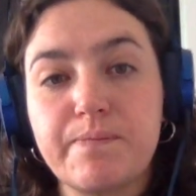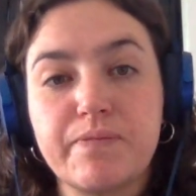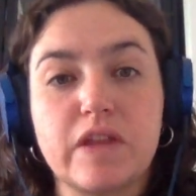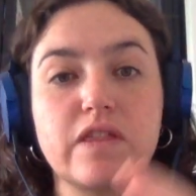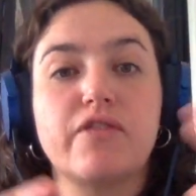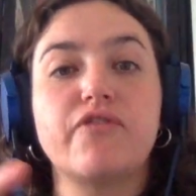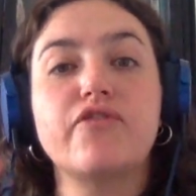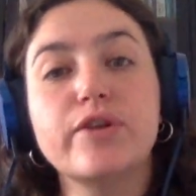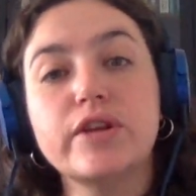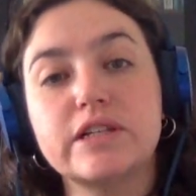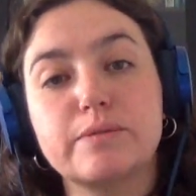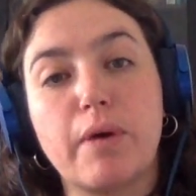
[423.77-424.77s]
in the
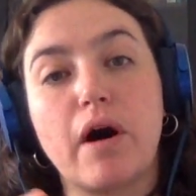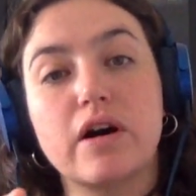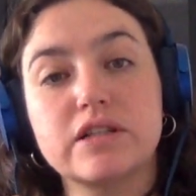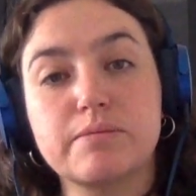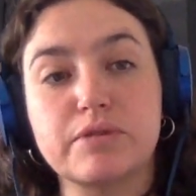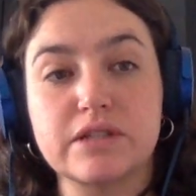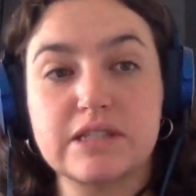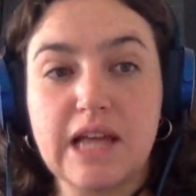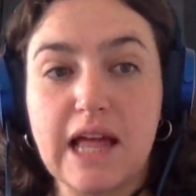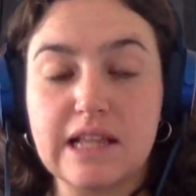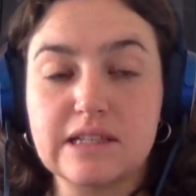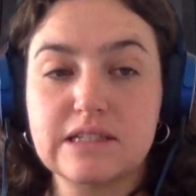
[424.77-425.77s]
fullest possible
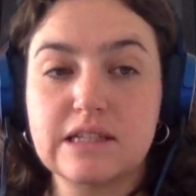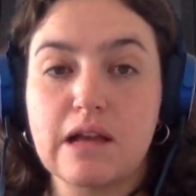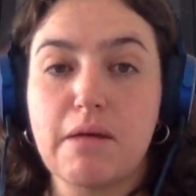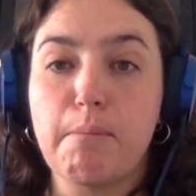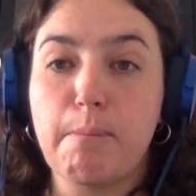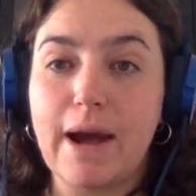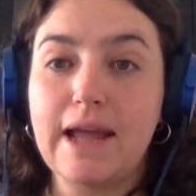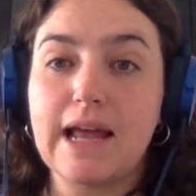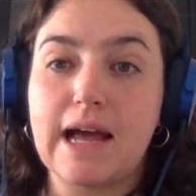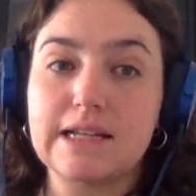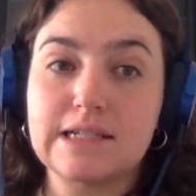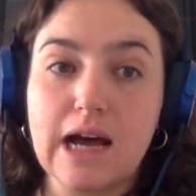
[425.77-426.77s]
sense might
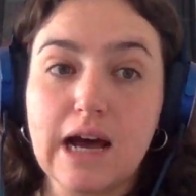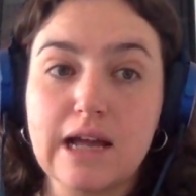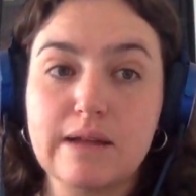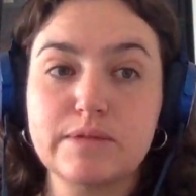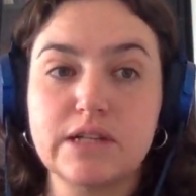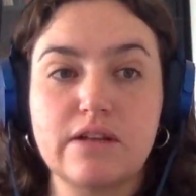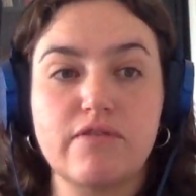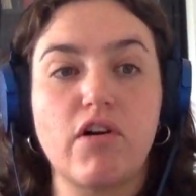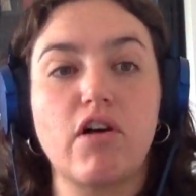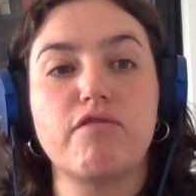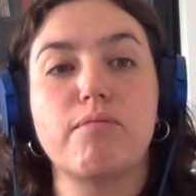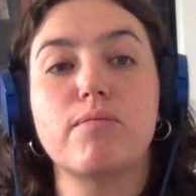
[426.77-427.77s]
at times
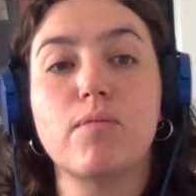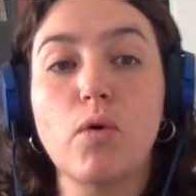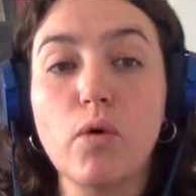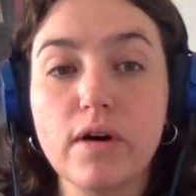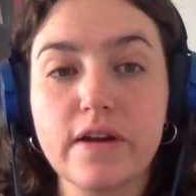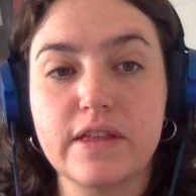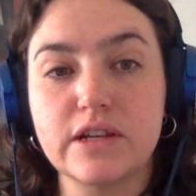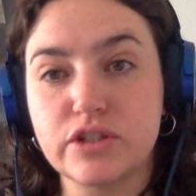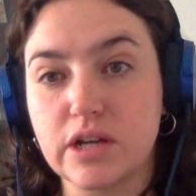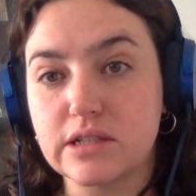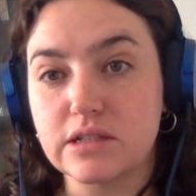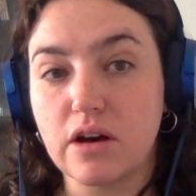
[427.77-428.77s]
involve more than
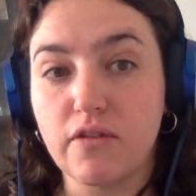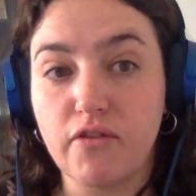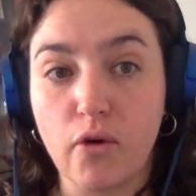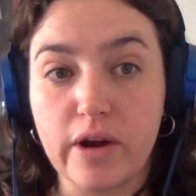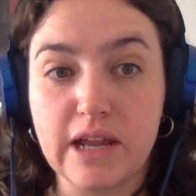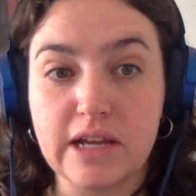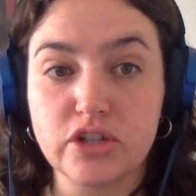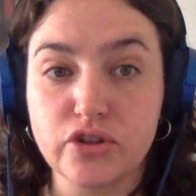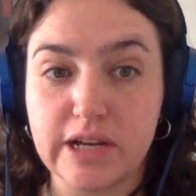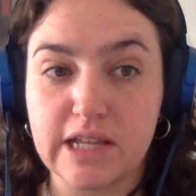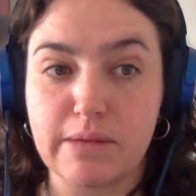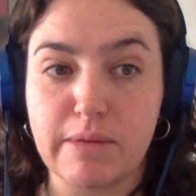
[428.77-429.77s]
just avoiding
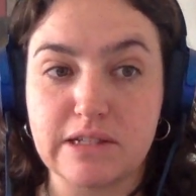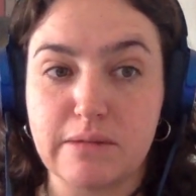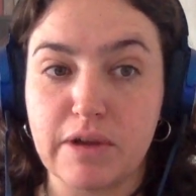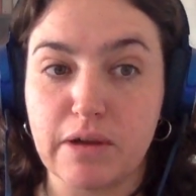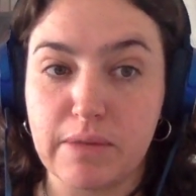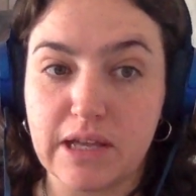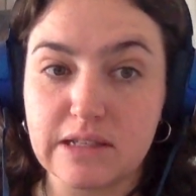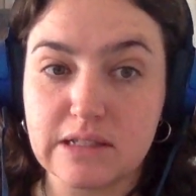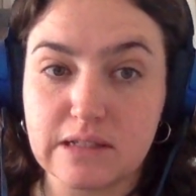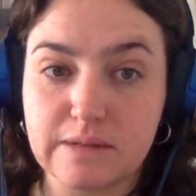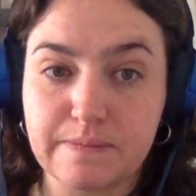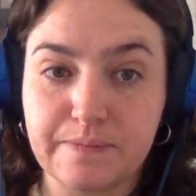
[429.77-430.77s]
treating them as a mere
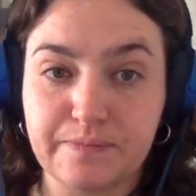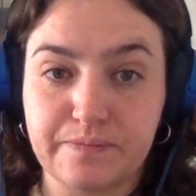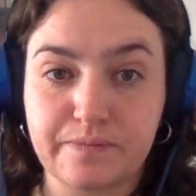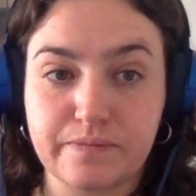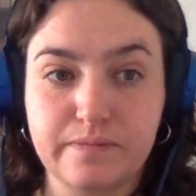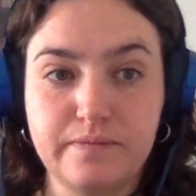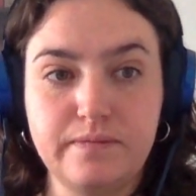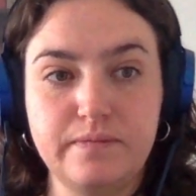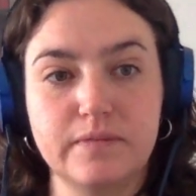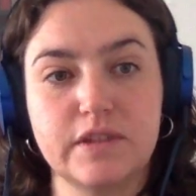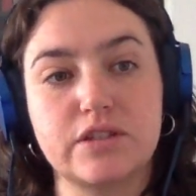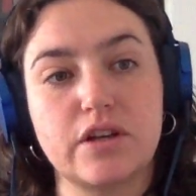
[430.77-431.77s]
means.
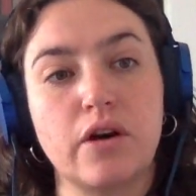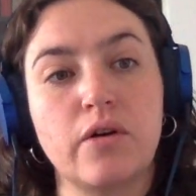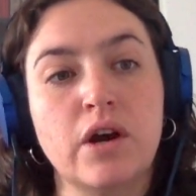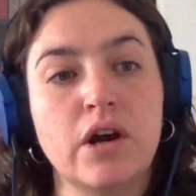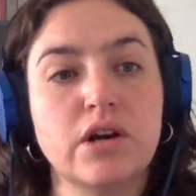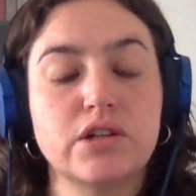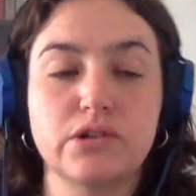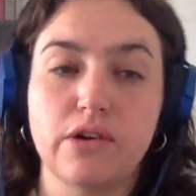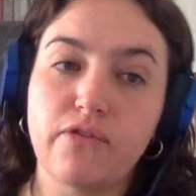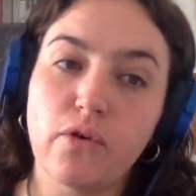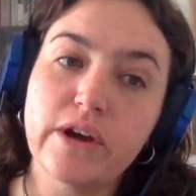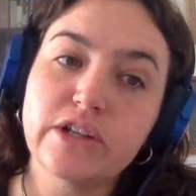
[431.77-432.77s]
So to
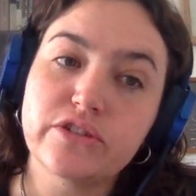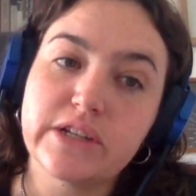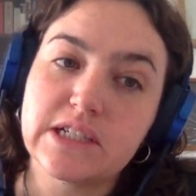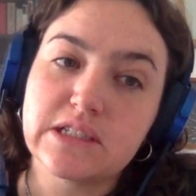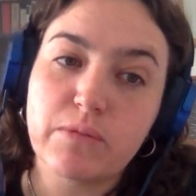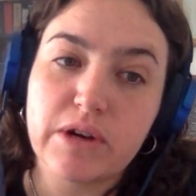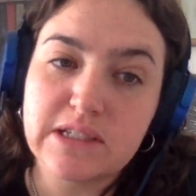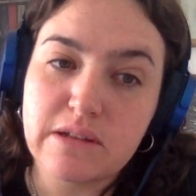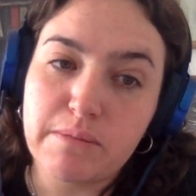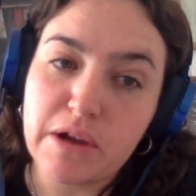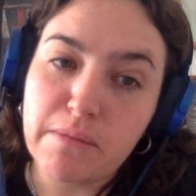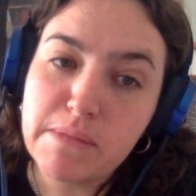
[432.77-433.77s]
avoid treating someone as a
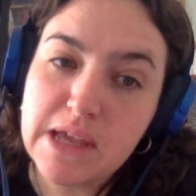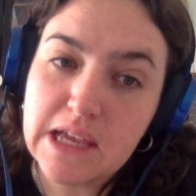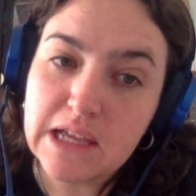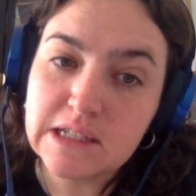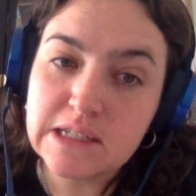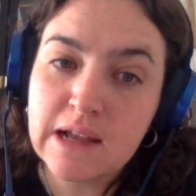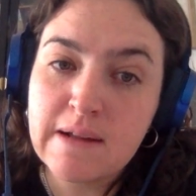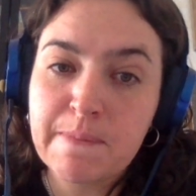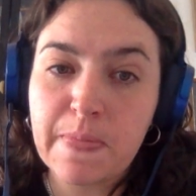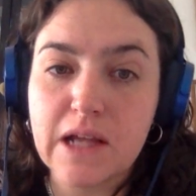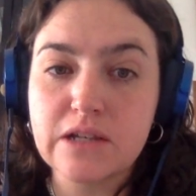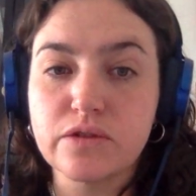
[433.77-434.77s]
mere means
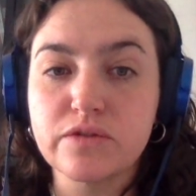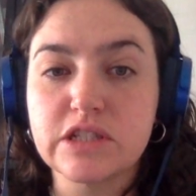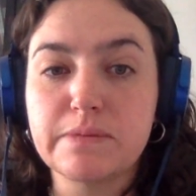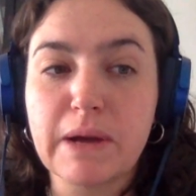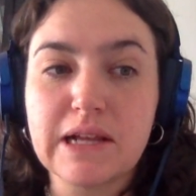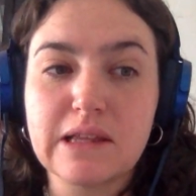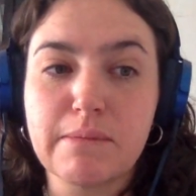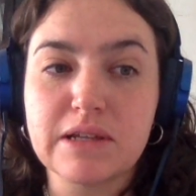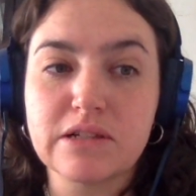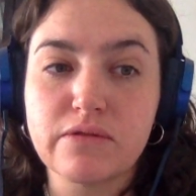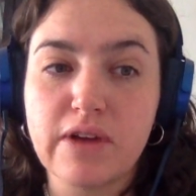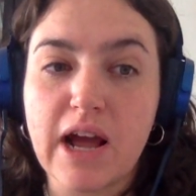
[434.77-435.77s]
and to respect them
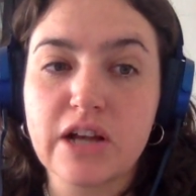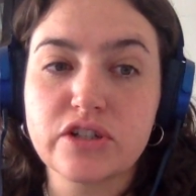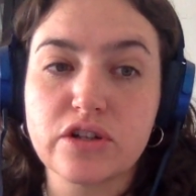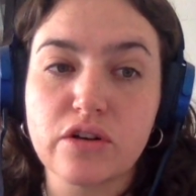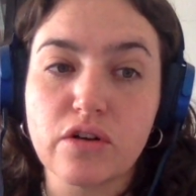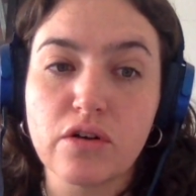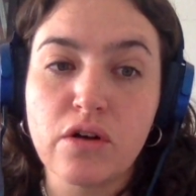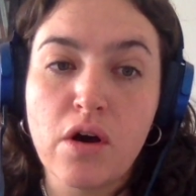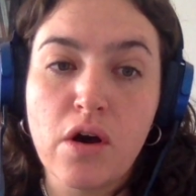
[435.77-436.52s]
as a rational